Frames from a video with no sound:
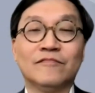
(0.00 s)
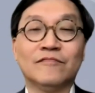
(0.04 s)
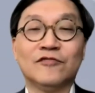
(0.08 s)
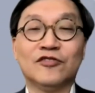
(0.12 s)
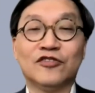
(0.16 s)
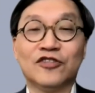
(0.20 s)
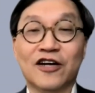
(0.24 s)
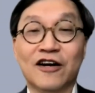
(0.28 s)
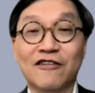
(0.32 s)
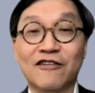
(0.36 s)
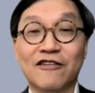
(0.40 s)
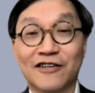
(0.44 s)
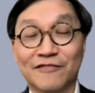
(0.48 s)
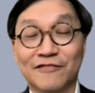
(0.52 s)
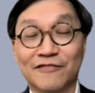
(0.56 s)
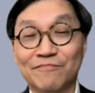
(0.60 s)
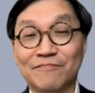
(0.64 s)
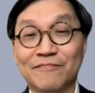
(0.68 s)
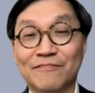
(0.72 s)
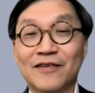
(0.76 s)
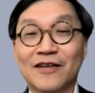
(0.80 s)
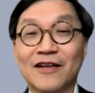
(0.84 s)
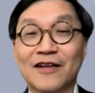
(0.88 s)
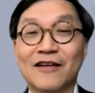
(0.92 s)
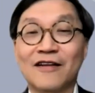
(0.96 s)
Sharon,
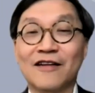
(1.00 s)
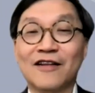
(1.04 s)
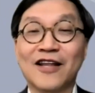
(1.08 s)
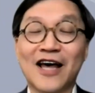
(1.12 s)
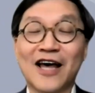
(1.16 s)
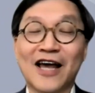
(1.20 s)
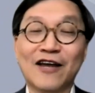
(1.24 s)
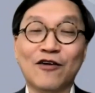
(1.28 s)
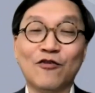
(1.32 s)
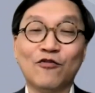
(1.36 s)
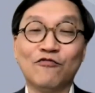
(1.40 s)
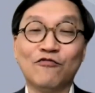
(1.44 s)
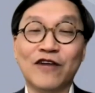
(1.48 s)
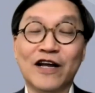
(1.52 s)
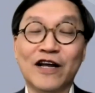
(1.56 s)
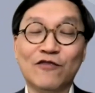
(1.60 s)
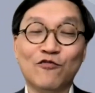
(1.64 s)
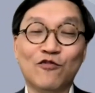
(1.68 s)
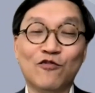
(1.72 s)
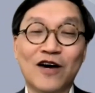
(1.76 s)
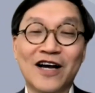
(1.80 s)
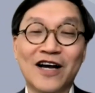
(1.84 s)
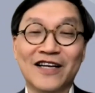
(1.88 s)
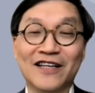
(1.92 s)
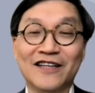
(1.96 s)
like red
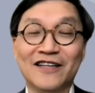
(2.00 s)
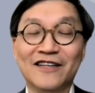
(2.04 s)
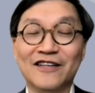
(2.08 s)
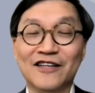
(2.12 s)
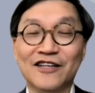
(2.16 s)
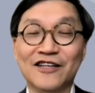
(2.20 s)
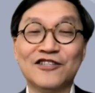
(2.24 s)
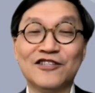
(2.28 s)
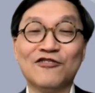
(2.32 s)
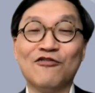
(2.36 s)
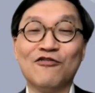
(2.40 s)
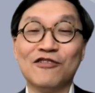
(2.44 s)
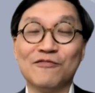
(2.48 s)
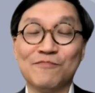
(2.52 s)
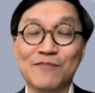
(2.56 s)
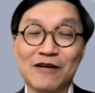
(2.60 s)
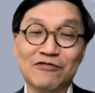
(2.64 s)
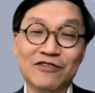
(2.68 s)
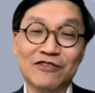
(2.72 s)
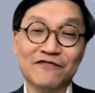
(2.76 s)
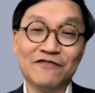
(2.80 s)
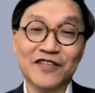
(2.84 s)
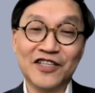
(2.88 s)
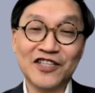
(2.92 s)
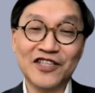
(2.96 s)
wine, it's all
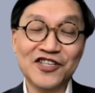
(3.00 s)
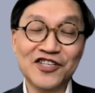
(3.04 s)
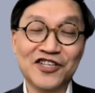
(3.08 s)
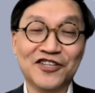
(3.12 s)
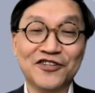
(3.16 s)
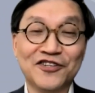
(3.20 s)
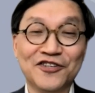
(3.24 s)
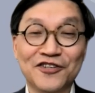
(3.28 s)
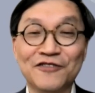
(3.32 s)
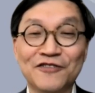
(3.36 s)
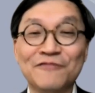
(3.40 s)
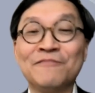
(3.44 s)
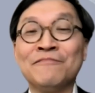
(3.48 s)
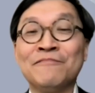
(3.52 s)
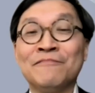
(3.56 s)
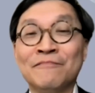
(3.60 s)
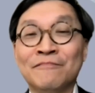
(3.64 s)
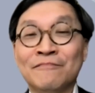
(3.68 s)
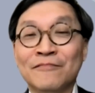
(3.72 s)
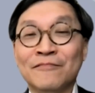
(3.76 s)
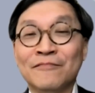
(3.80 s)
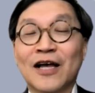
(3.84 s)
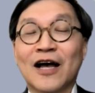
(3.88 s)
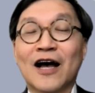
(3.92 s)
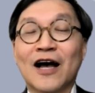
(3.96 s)
about the vintage.
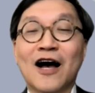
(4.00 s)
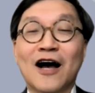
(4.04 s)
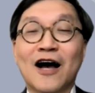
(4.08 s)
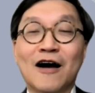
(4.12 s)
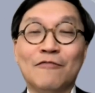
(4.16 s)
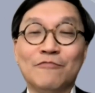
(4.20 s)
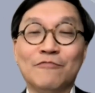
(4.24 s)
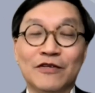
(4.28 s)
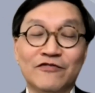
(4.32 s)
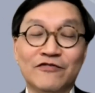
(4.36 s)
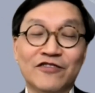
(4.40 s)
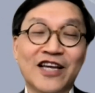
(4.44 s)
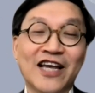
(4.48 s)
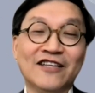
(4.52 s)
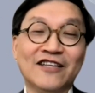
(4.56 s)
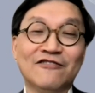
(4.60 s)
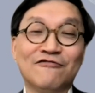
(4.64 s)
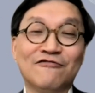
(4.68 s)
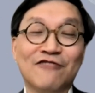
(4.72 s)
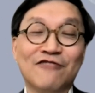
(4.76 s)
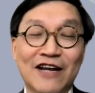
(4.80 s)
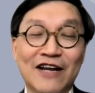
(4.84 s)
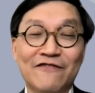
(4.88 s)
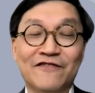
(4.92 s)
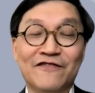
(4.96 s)
You get
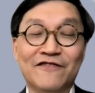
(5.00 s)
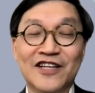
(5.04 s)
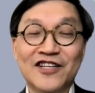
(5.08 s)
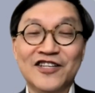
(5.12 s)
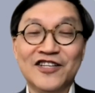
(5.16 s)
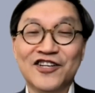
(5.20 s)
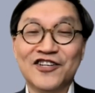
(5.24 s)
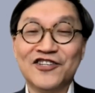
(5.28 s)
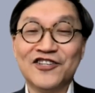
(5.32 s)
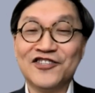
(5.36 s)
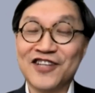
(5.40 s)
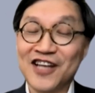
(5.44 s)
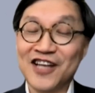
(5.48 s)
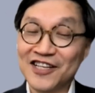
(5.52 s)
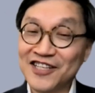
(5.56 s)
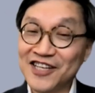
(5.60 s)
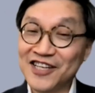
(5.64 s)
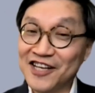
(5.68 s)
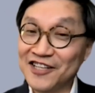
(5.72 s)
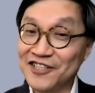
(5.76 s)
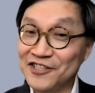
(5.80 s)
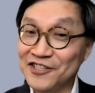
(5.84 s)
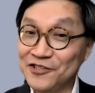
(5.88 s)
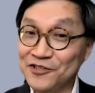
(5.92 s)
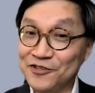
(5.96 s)
the right vintage,
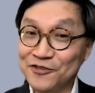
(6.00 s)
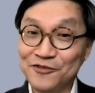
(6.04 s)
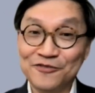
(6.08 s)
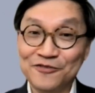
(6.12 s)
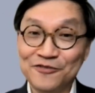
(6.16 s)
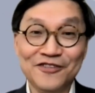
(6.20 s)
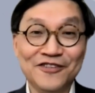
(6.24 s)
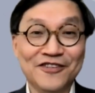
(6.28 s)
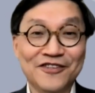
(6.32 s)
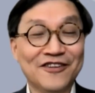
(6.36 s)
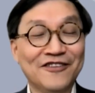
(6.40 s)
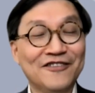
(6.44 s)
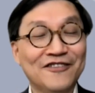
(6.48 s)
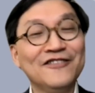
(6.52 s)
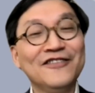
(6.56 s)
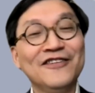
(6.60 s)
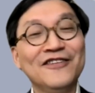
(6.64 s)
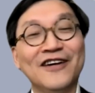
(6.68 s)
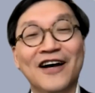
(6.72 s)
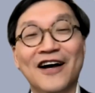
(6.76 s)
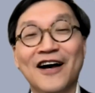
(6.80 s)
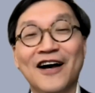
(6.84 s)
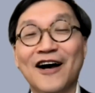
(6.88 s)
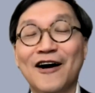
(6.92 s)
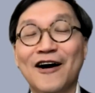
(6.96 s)
1982.
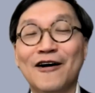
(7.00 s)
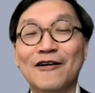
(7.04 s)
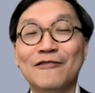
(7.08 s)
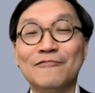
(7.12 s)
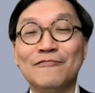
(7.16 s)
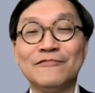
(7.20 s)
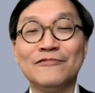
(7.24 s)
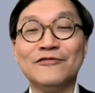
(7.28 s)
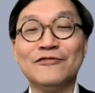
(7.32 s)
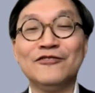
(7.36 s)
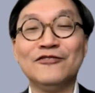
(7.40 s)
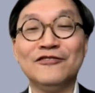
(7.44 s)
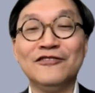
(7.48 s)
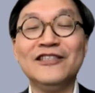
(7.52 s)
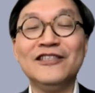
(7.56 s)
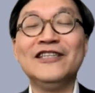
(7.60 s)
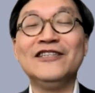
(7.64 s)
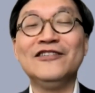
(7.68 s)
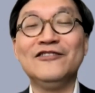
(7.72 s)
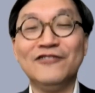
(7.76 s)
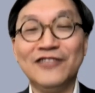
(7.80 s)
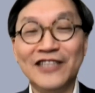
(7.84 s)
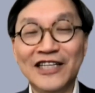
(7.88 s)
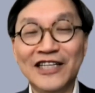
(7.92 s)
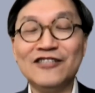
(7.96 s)

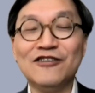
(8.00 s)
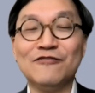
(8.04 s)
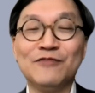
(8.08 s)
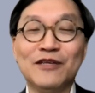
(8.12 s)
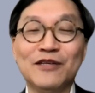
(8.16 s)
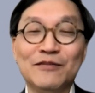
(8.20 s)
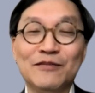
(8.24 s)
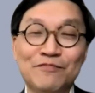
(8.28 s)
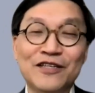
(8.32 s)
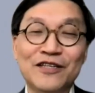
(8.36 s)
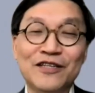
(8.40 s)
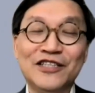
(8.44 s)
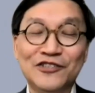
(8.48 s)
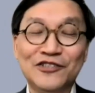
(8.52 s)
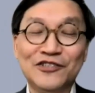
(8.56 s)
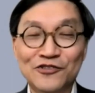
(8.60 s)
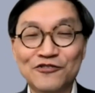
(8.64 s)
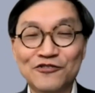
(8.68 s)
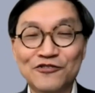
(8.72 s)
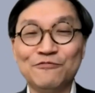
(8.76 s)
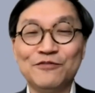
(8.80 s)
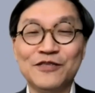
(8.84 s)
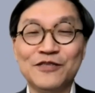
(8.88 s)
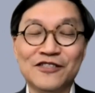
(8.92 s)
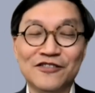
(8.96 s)
You need to be pretty
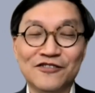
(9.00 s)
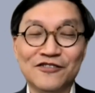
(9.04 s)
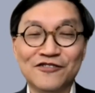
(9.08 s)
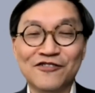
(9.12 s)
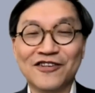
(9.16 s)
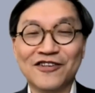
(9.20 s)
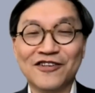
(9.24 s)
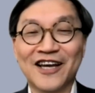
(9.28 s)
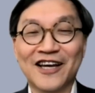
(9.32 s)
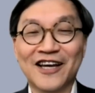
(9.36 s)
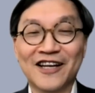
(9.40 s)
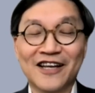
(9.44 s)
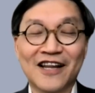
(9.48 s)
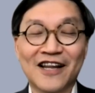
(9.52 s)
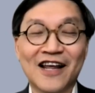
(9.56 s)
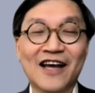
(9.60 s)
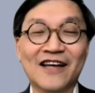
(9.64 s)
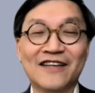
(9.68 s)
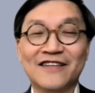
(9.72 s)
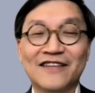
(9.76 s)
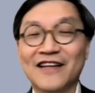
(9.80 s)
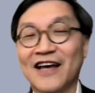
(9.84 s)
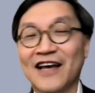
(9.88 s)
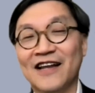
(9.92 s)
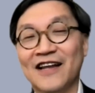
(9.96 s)
stupid to not get it.
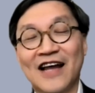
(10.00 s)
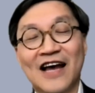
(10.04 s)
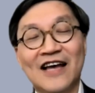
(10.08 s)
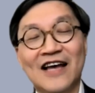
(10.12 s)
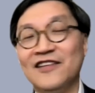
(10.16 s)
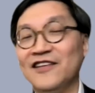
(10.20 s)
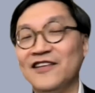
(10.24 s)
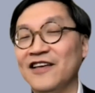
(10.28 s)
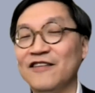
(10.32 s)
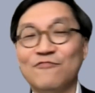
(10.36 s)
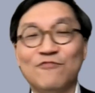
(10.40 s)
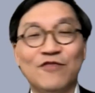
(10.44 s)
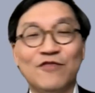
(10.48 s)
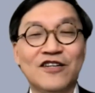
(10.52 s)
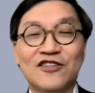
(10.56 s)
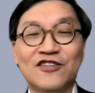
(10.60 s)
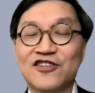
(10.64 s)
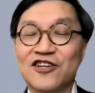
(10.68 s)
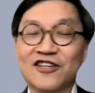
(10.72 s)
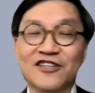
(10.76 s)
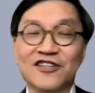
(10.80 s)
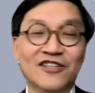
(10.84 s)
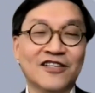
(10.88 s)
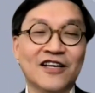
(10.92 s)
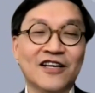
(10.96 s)
And I think we're
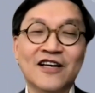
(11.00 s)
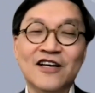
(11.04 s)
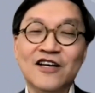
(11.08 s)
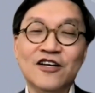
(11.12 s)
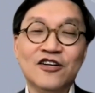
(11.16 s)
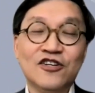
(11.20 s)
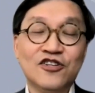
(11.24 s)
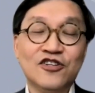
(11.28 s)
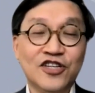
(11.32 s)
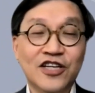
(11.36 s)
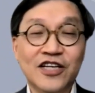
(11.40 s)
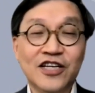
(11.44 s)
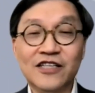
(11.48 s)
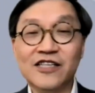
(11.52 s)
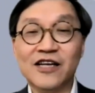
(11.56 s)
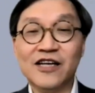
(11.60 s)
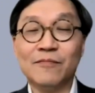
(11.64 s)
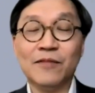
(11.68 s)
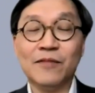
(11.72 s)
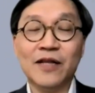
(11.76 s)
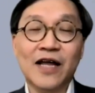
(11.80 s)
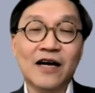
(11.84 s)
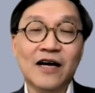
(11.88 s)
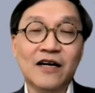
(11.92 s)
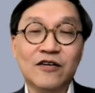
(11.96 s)
just sheer
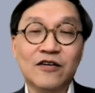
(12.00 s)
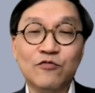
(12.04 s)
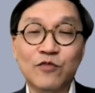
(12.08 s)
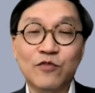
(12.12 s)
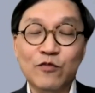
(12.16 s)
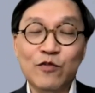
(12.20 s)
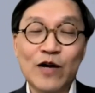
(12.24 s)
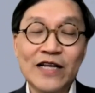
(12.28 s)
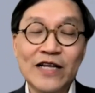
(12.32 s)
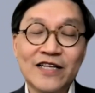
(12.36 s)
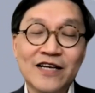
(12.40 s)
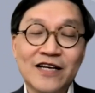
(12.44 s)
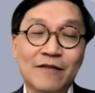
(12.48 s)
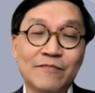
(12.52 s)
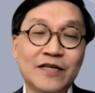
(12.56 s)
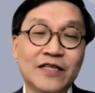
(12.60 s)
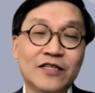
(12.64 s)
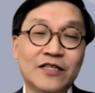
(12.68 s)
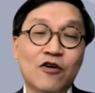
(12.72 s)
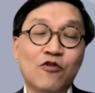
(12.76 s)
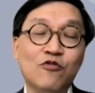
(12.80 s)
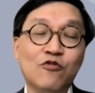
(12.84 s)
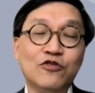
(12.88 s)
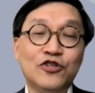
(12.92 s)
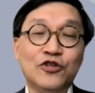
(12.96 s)
dumb luck. We went up
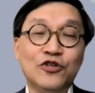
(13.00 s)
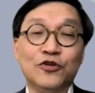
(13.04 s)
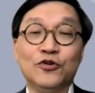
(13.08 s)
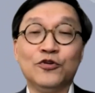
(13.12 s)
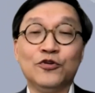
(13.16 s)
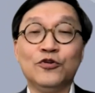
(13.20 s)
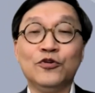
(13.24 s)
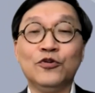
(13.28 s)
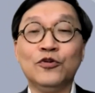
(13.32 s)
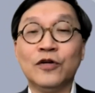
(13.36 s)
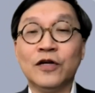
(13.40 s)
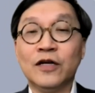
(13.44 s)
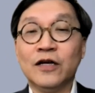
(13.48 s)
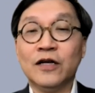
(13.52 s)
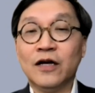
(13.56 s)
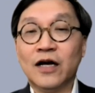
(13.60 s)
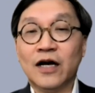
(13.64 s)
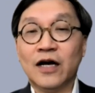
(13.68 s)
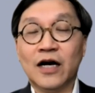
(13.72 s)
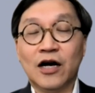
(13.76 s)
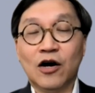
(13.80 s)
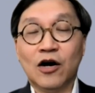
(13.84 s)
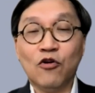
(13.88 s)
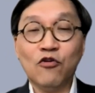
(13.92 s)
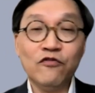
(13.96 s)
in 2002,
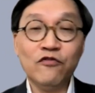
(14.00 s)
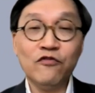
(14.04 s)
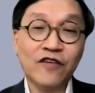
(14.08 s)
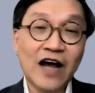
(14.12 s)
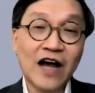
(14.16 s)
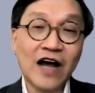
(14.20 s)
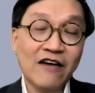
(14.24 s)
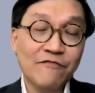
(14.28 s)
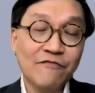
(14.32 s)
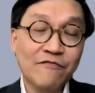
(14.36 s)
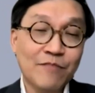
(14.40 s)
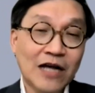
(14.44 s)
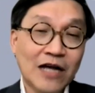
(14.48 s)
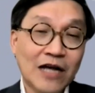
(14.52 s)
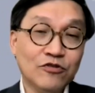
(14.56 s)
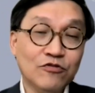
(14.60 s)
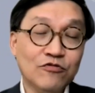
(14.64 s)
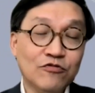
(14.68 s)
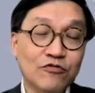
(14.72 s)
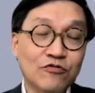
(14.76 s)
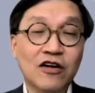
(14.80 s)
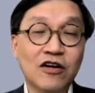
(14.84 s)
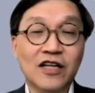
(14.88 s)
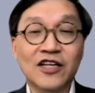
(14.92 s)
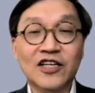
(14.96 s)
2005.
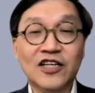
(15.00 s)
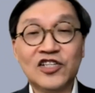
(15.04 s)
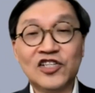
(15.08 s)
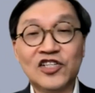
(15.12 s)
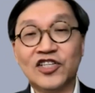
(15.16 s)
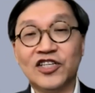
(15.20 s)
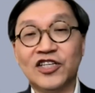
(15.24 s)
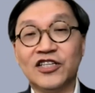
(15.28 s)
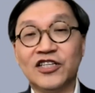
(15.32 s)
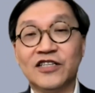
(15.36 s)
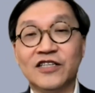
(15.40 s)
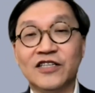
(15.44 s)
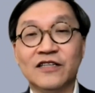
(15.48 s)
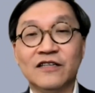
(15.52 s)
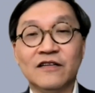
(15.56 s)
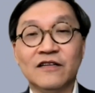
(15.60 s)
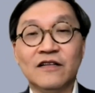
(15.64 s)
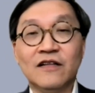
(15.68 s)
Baidu got listed.